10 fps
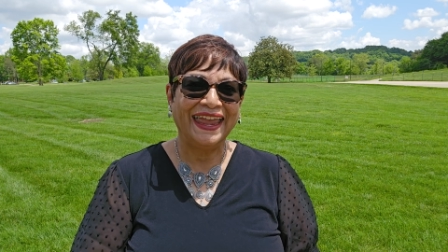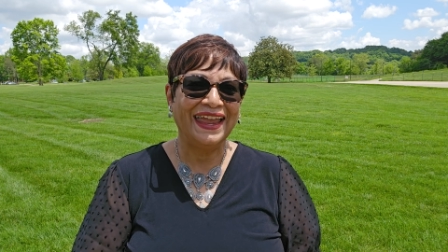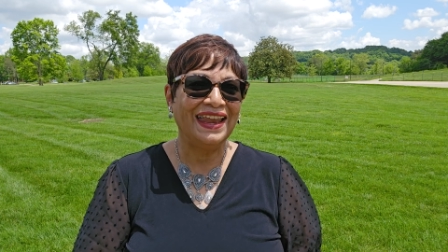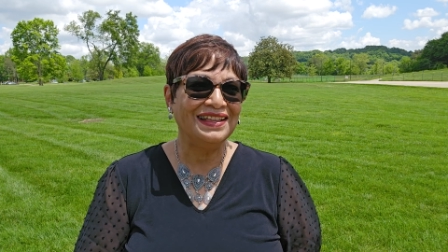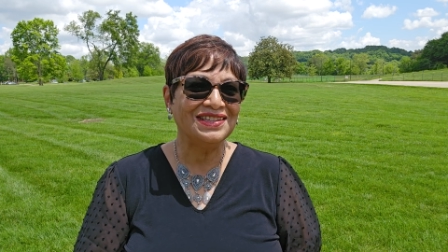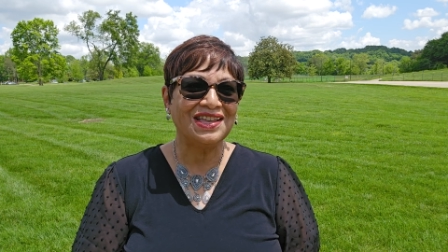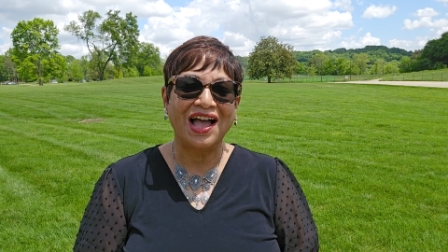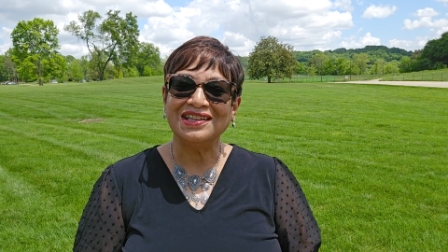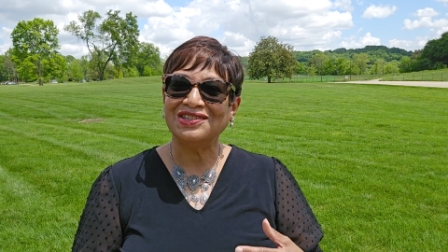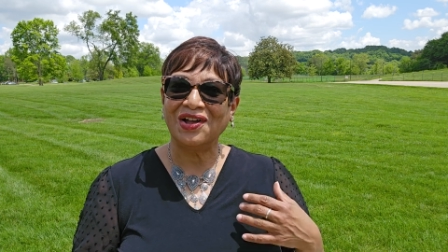And
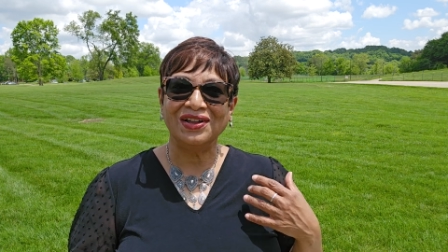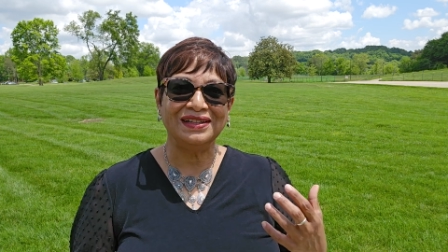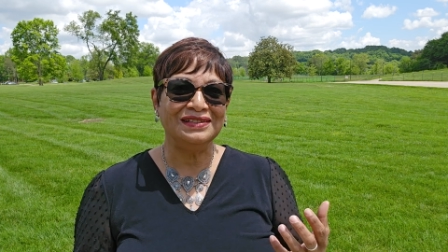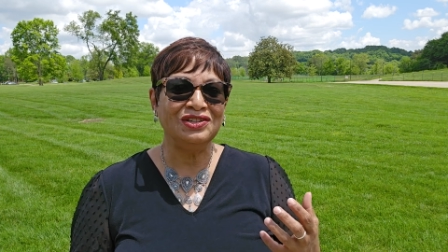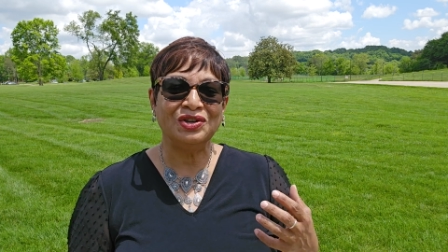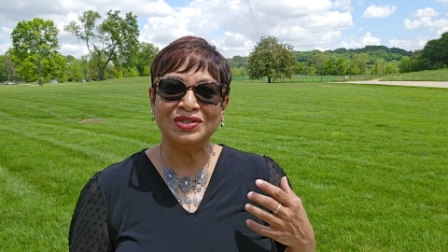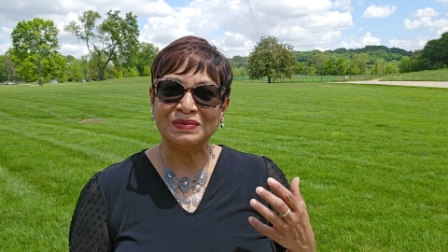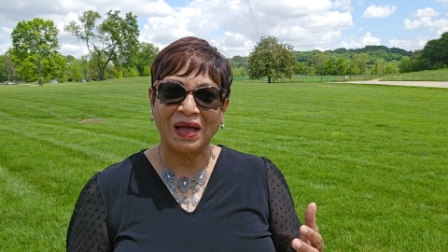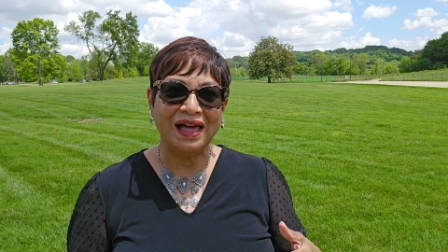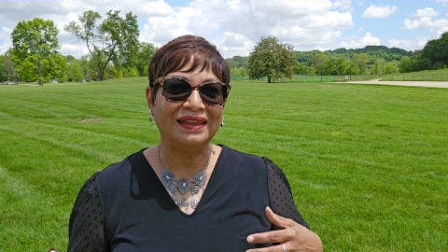I started, you know,
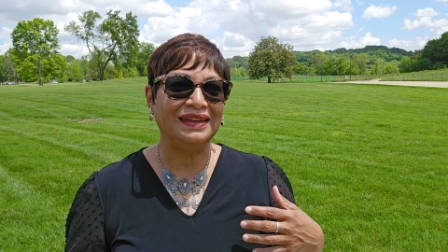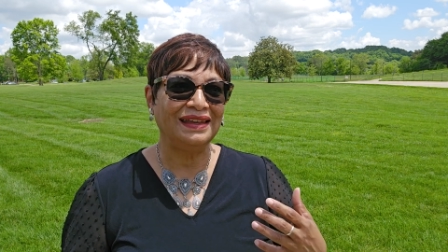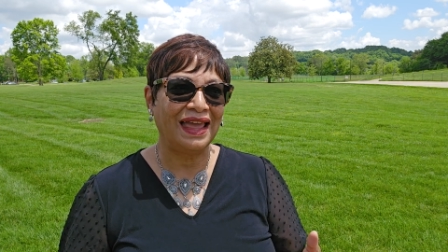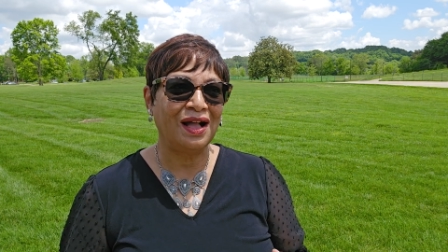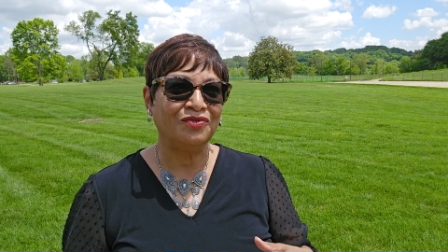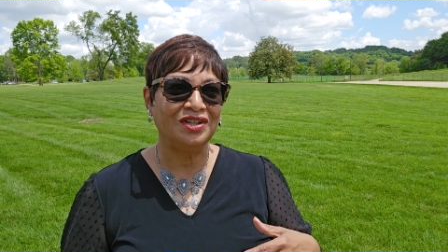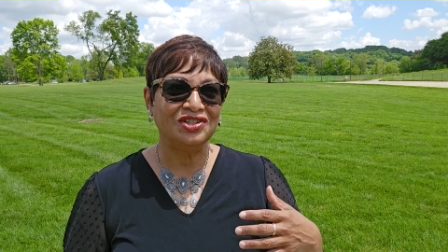smiling and laughing,